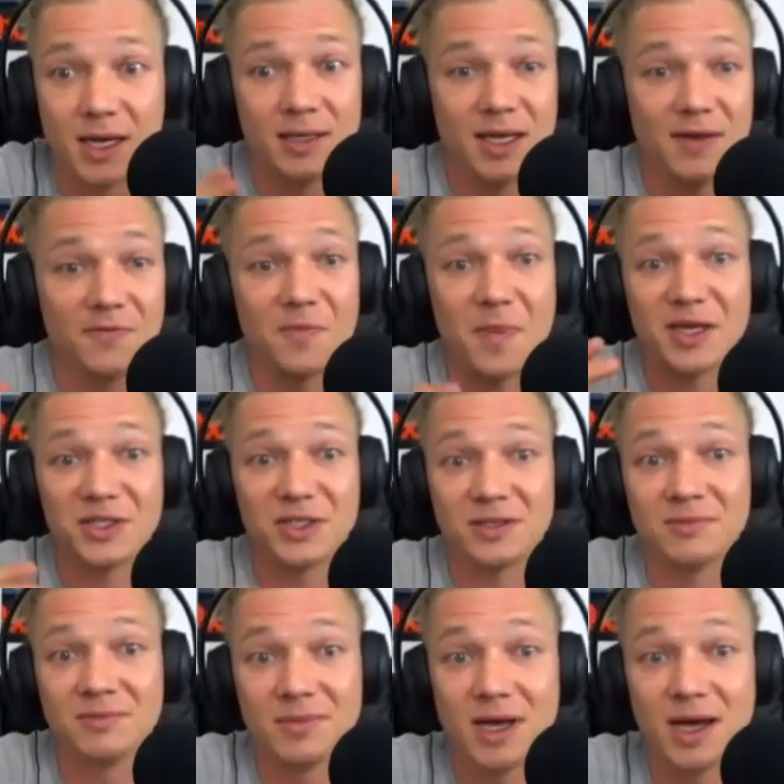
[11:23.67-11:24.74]
information
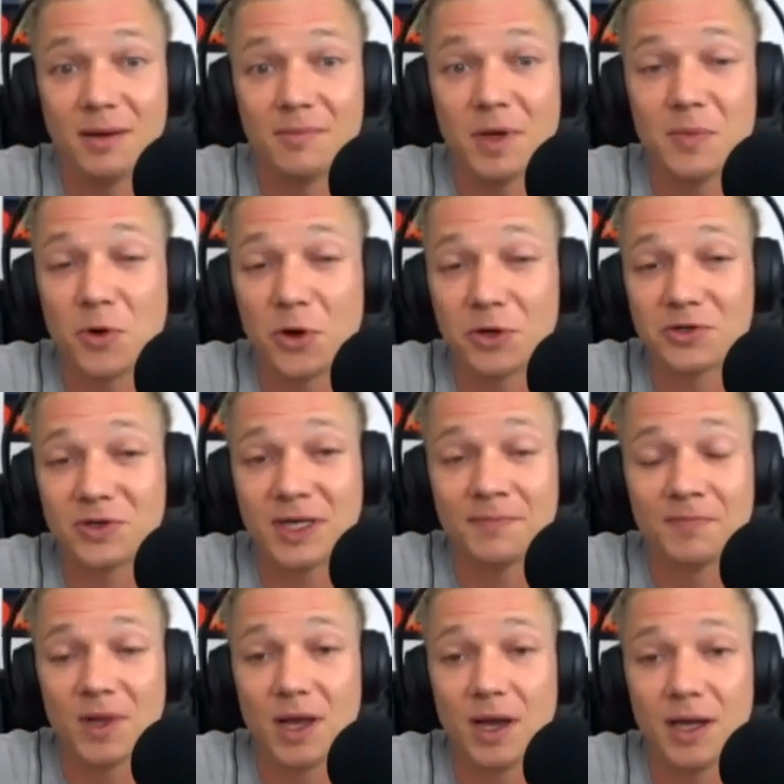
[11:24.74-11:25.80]
and monitoring
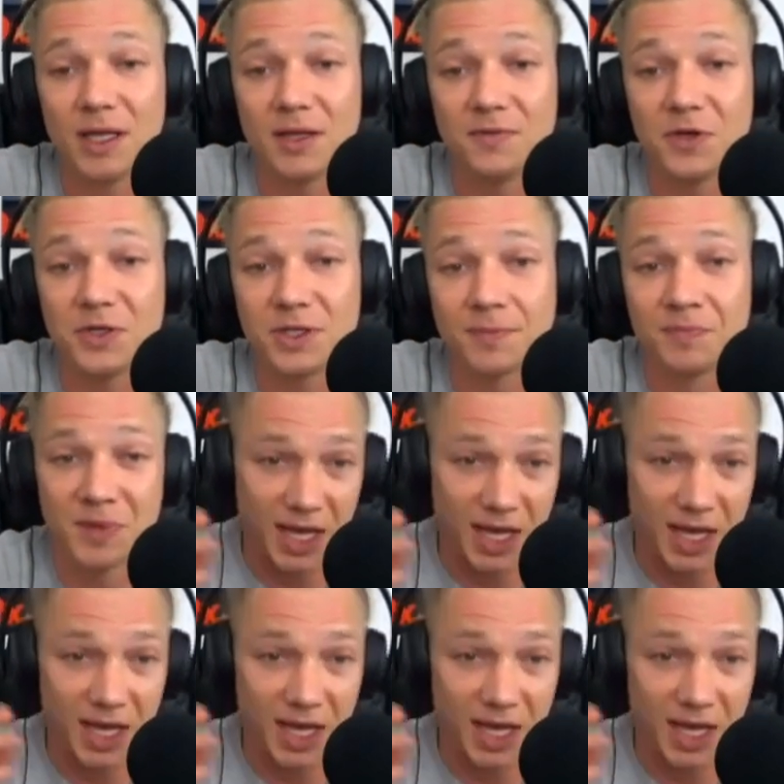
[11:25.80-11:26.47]
in the future.